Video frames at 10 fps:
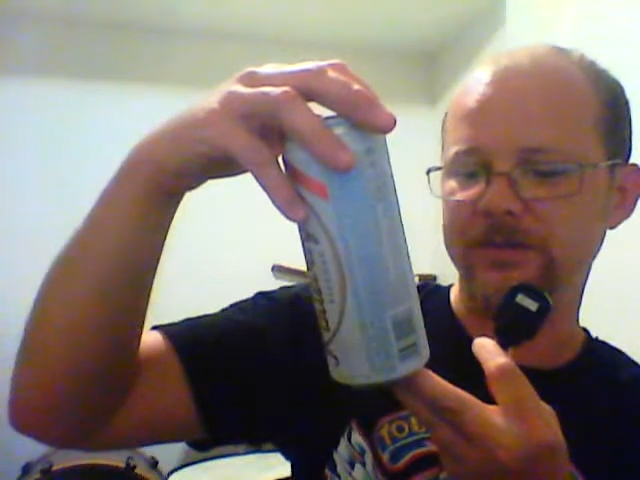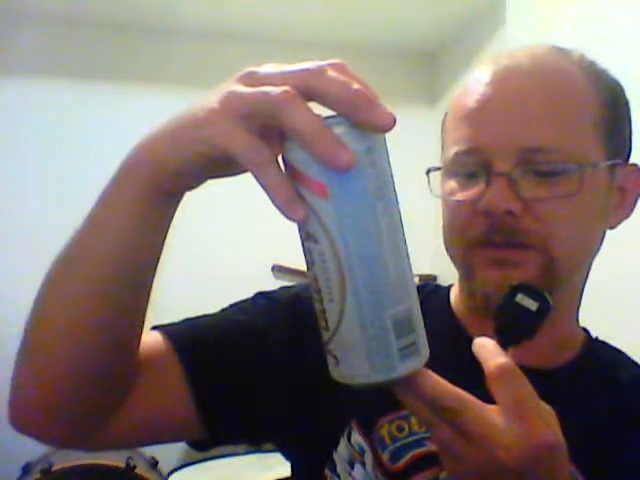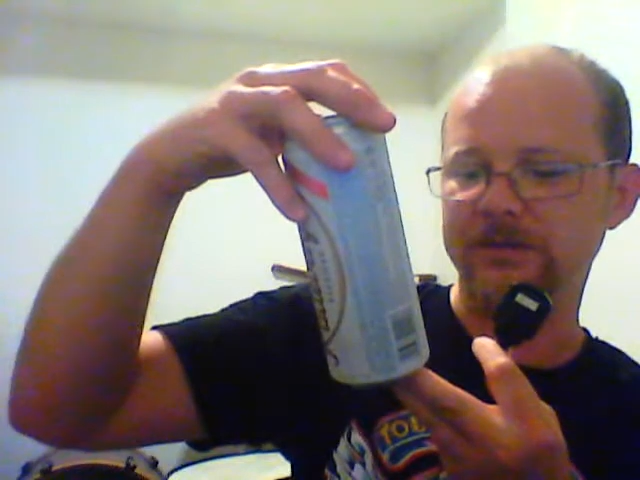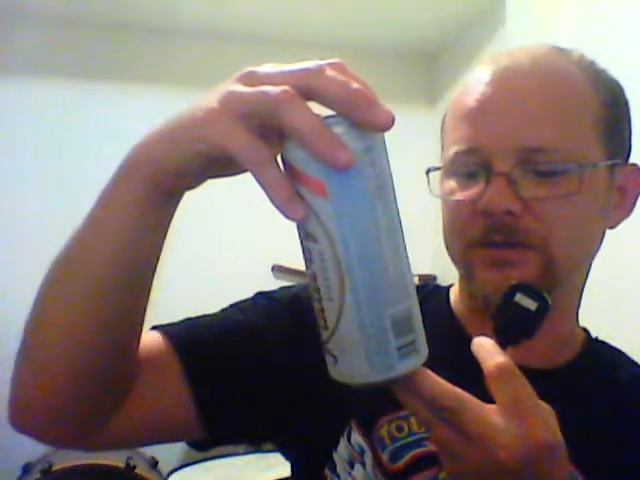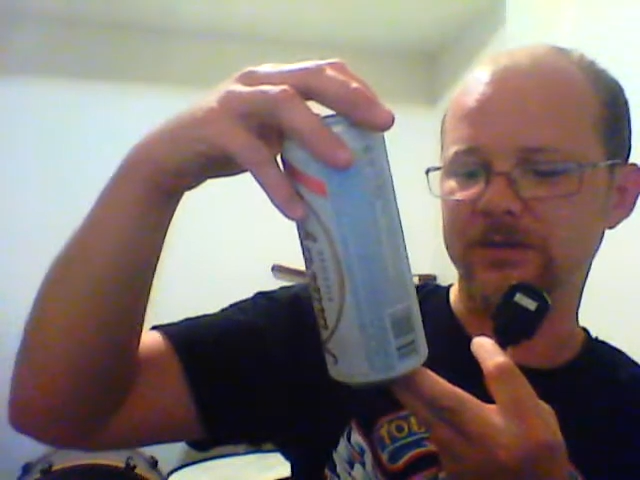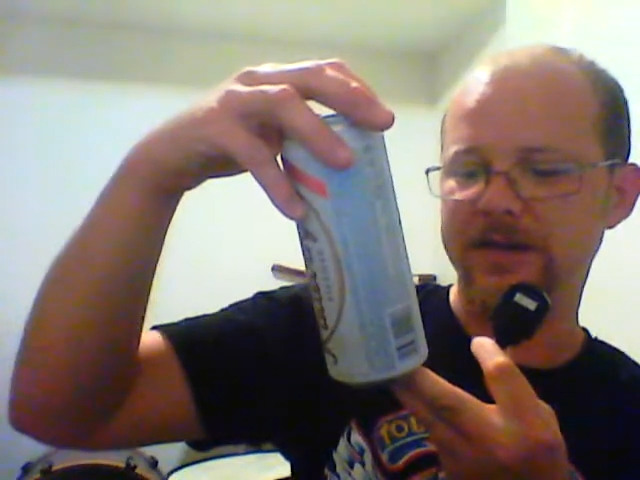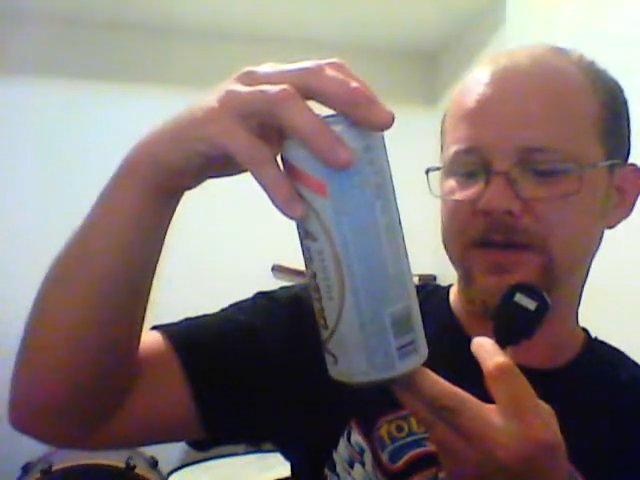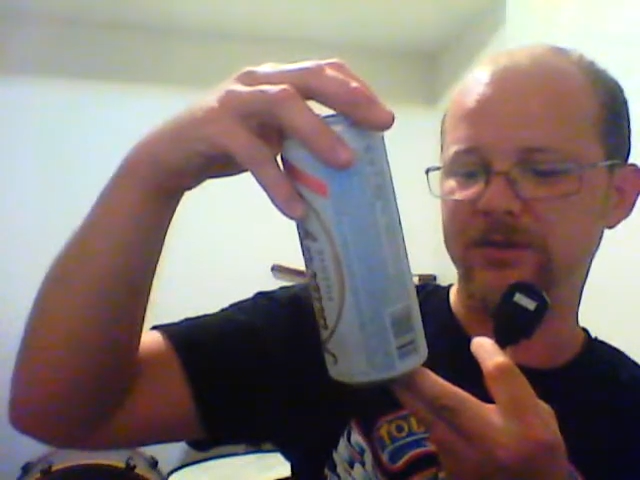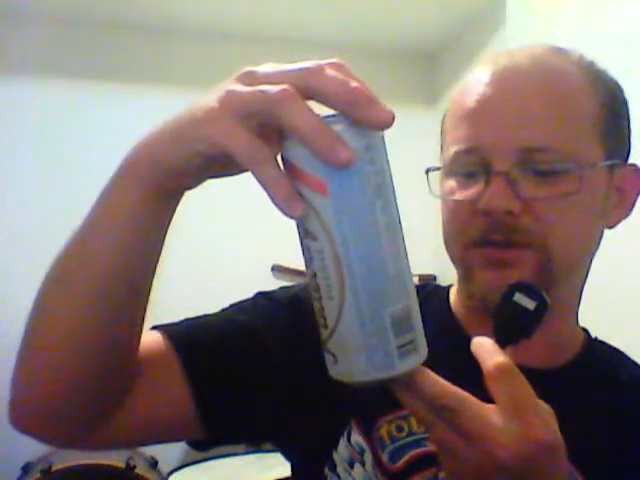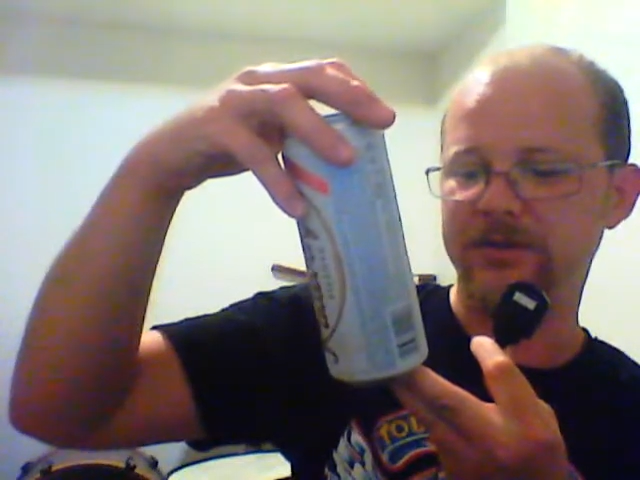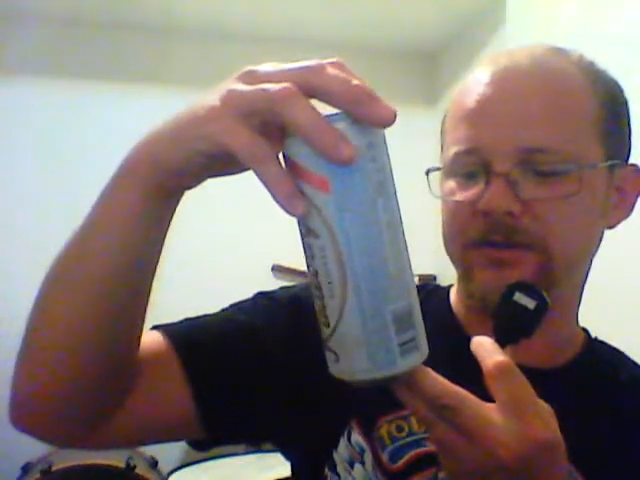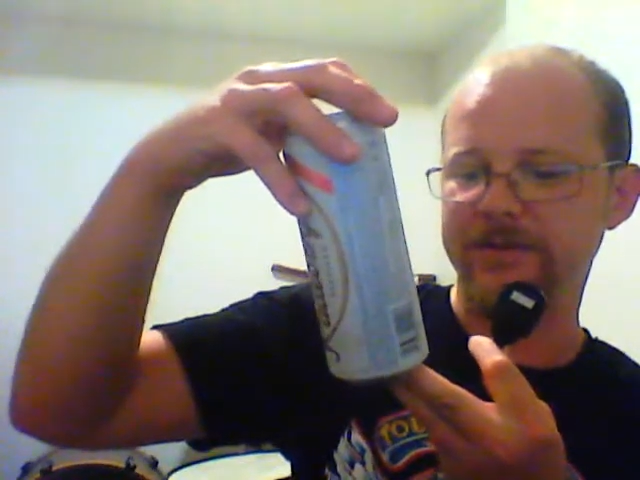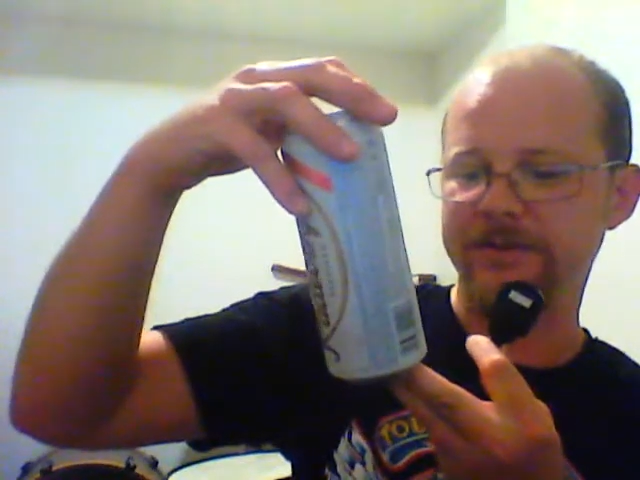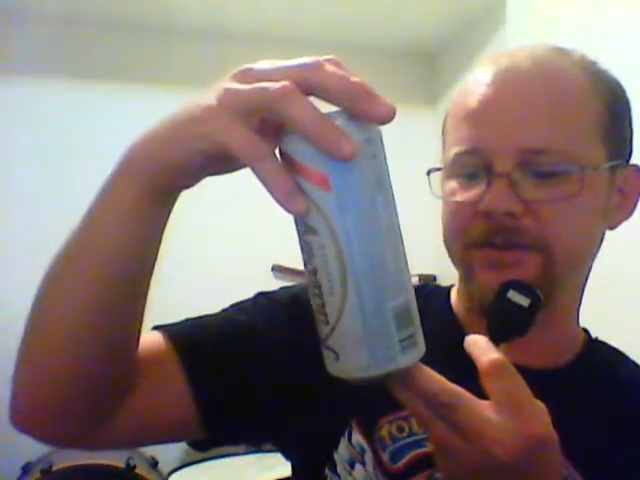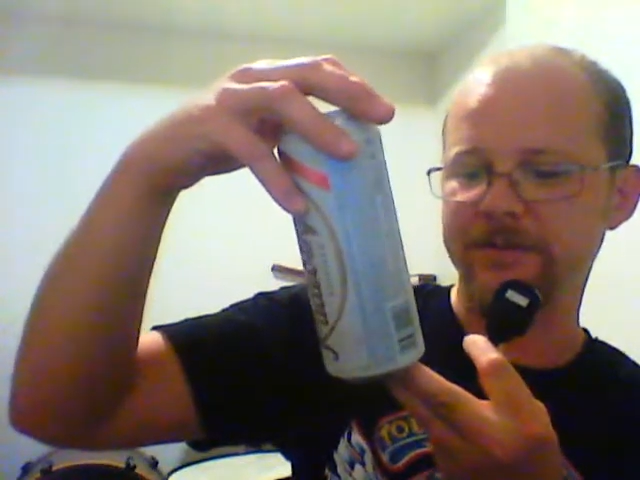Radeberg, or whatever.